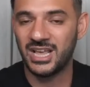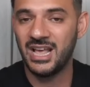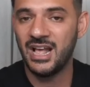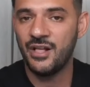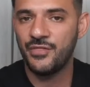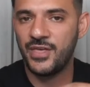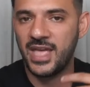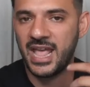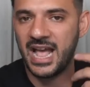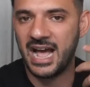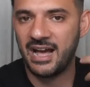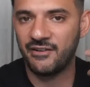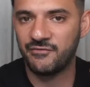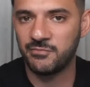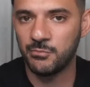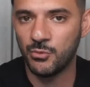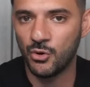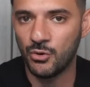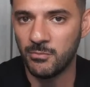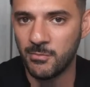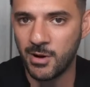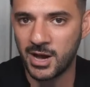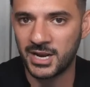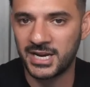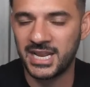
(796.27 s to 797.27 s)
they have more
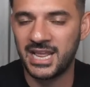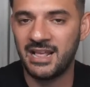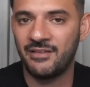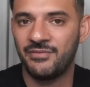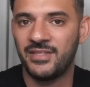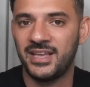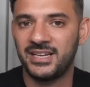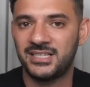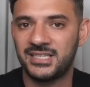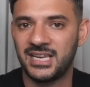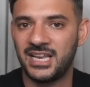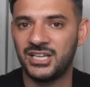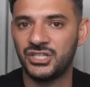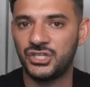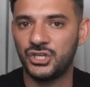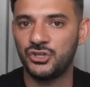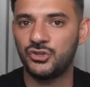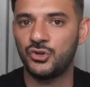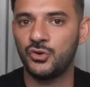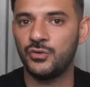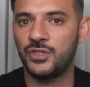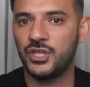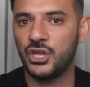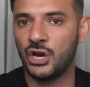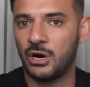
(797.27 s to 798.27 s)
money and they tend to do
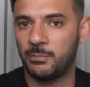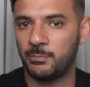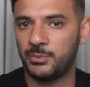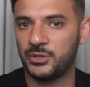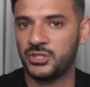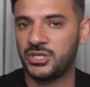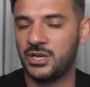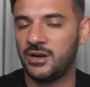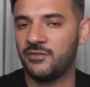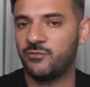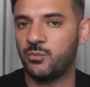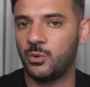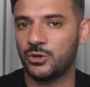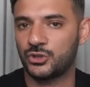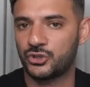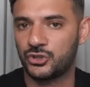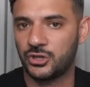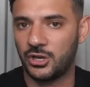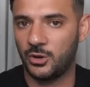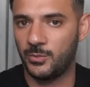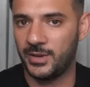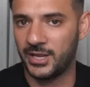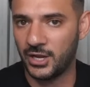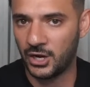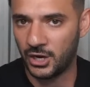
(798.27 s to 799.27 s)
the opposite of what's
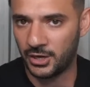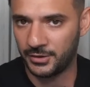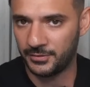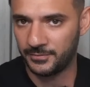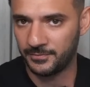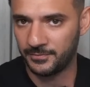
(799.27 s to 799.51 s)
going on.